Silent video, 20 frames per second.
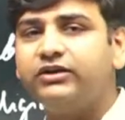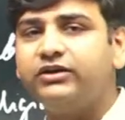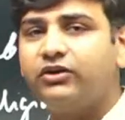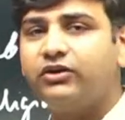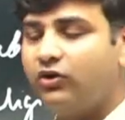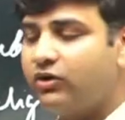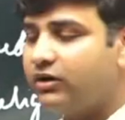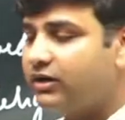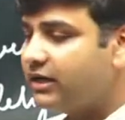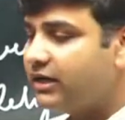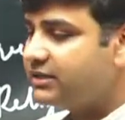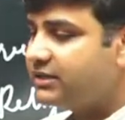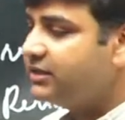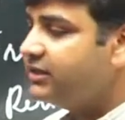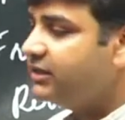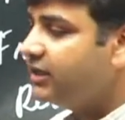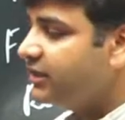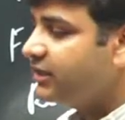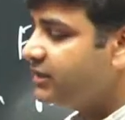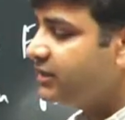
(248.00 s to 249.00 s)
or
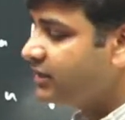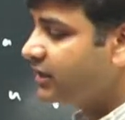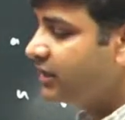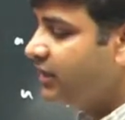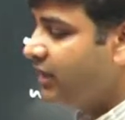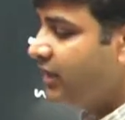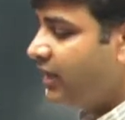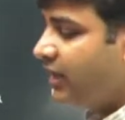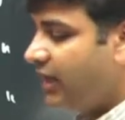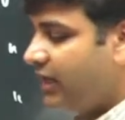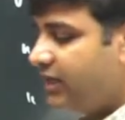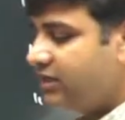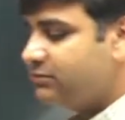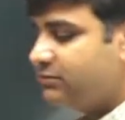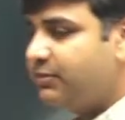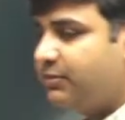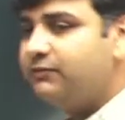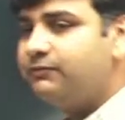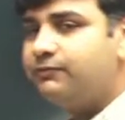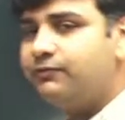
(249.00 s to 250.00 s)
resident has
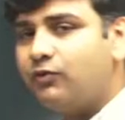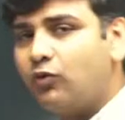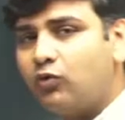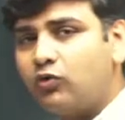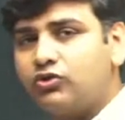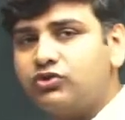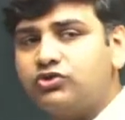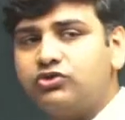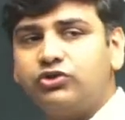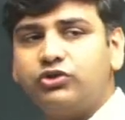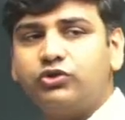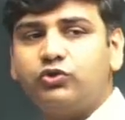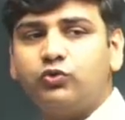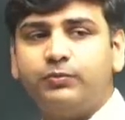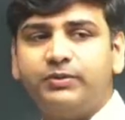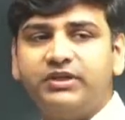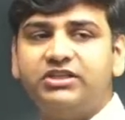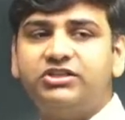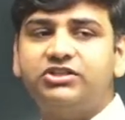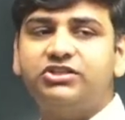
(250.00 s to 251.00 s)
been forced to be
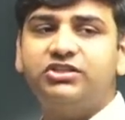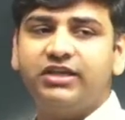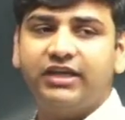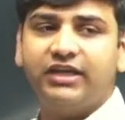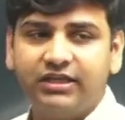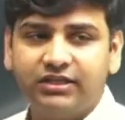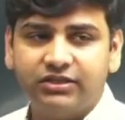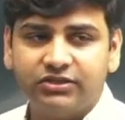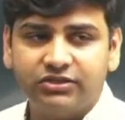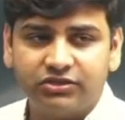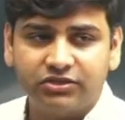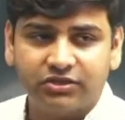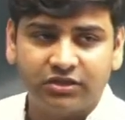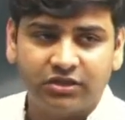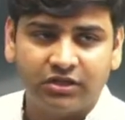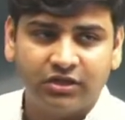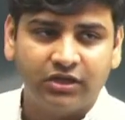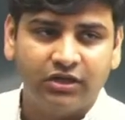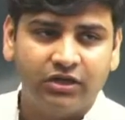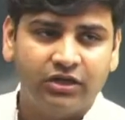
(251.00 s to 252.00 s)
changed
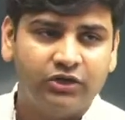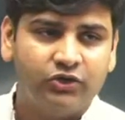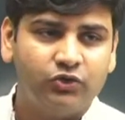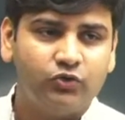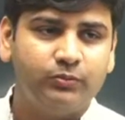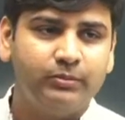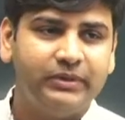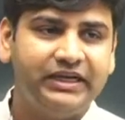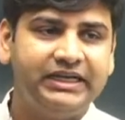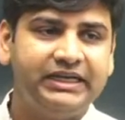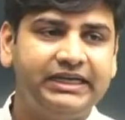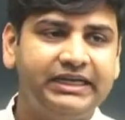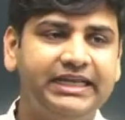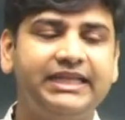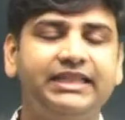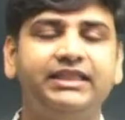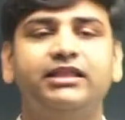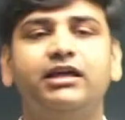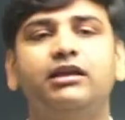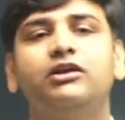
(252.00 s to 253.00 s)
to maintain
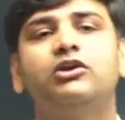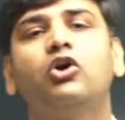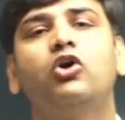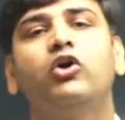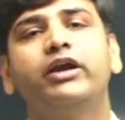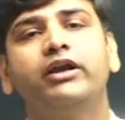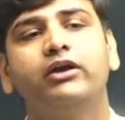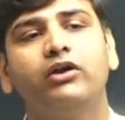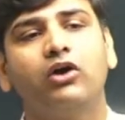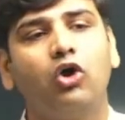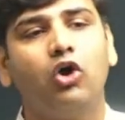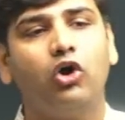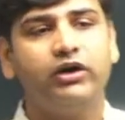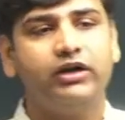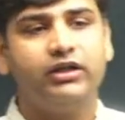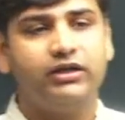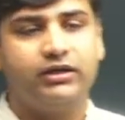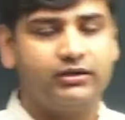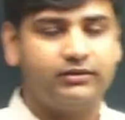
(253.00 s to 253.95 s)
the law and order.